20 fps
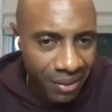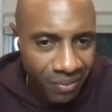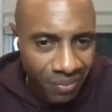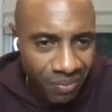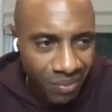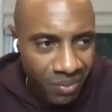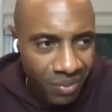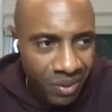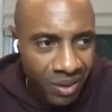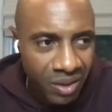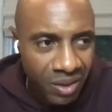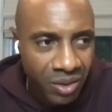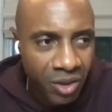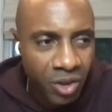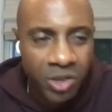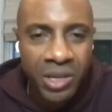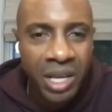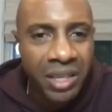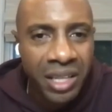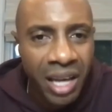like,
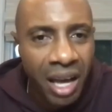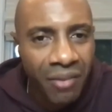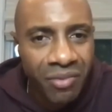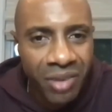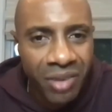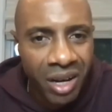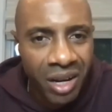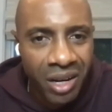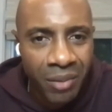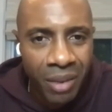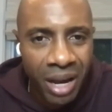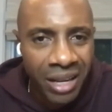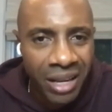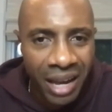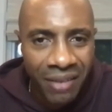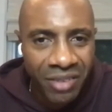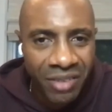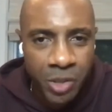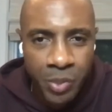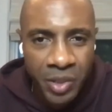there's nothing I've done in my
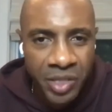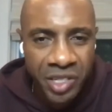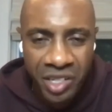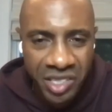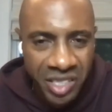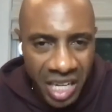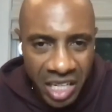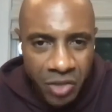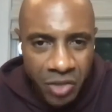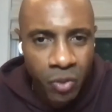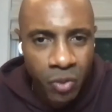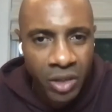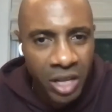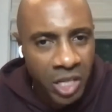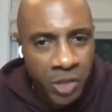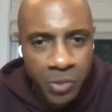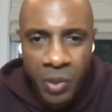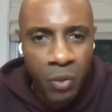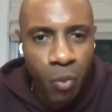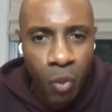life that's been successful
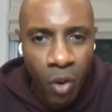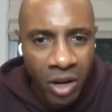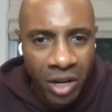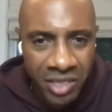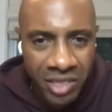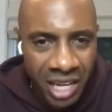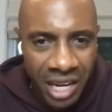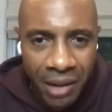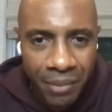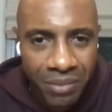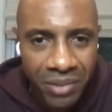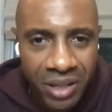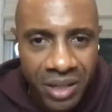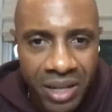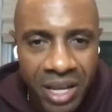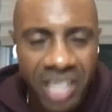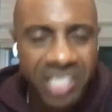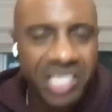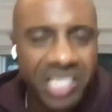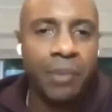that's been one attempt.
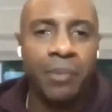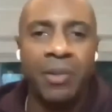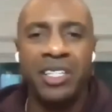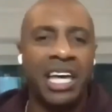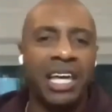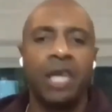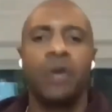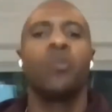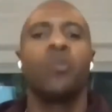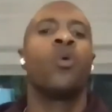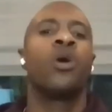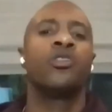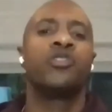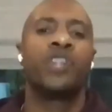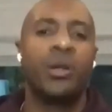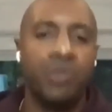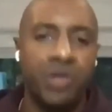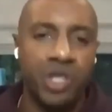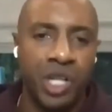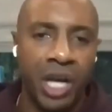That's like me taking
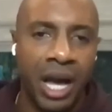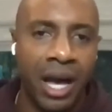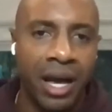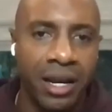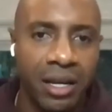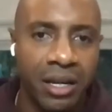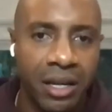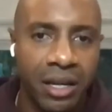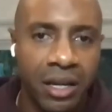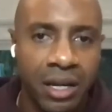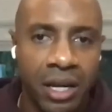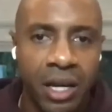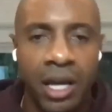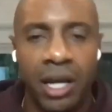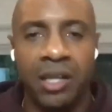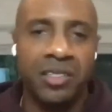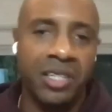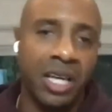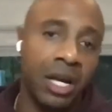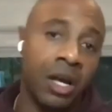one jump shot.
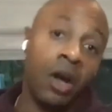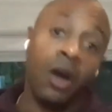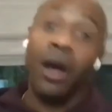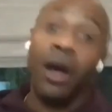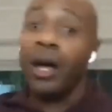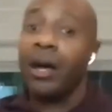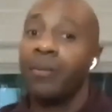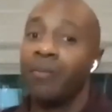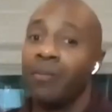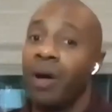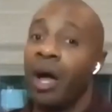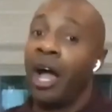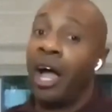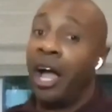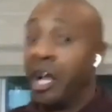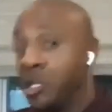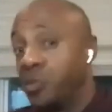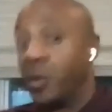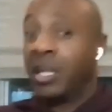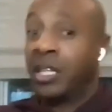And it's like, all right,
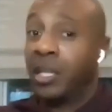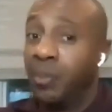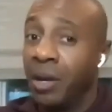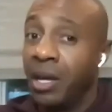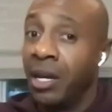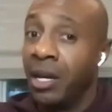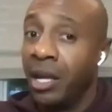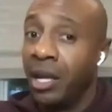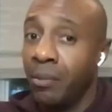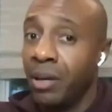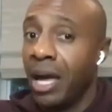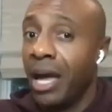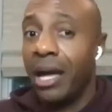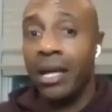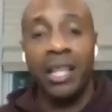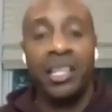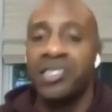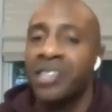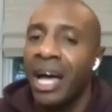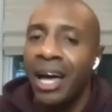I expect to be in the
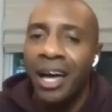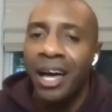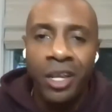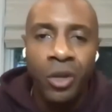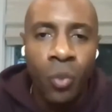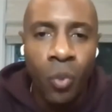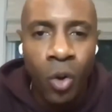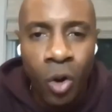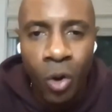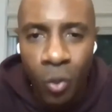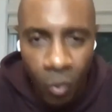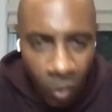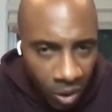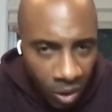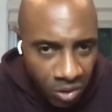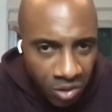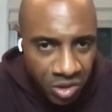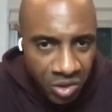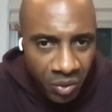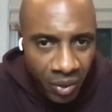NBA. That's not how the world
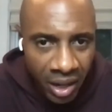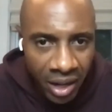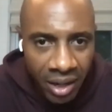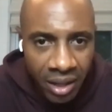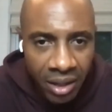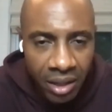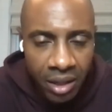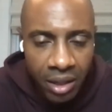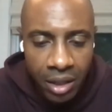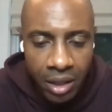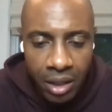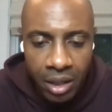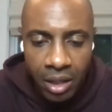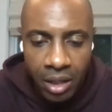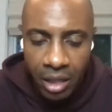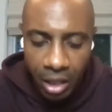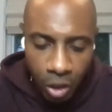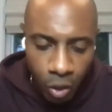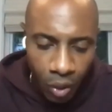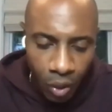works, right?
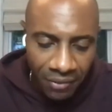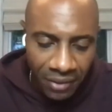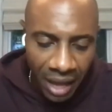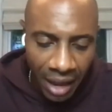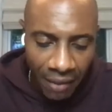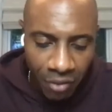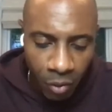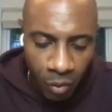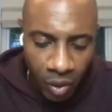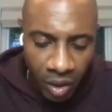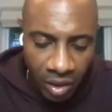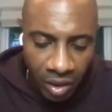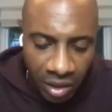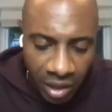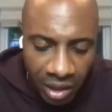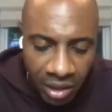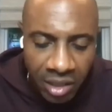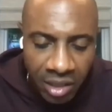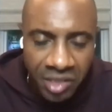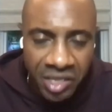Like you have to have a
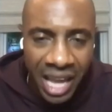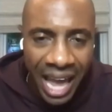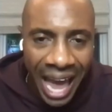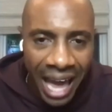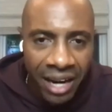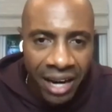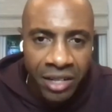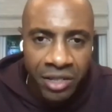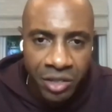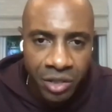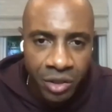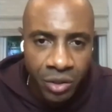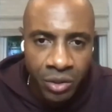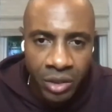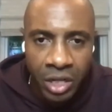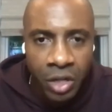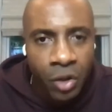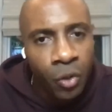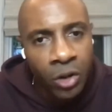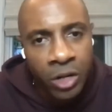relentless
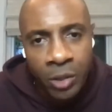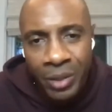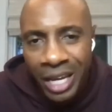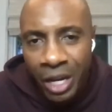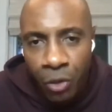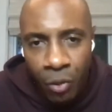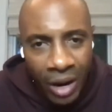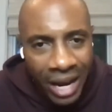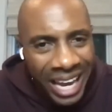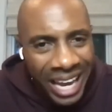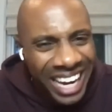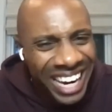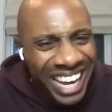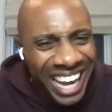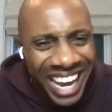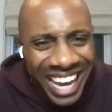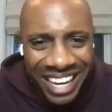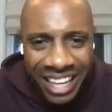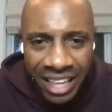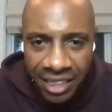attitude in order to be great at
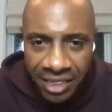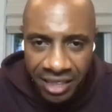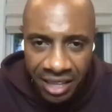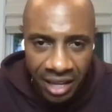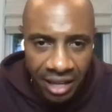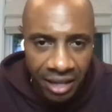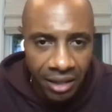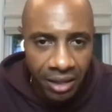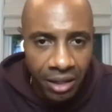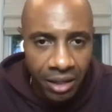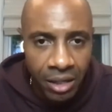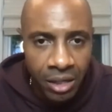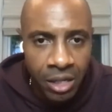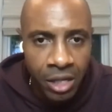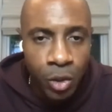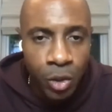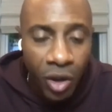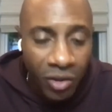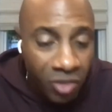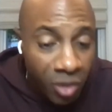anything.
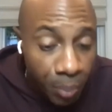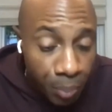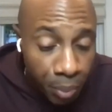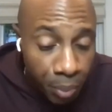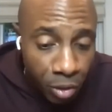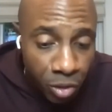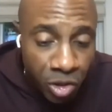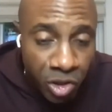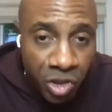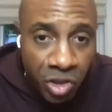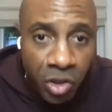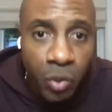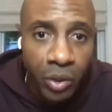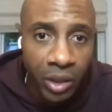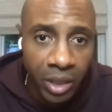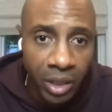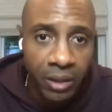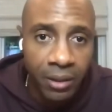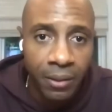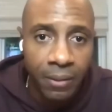You have to
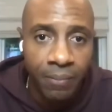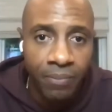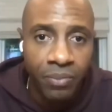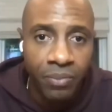pursue it.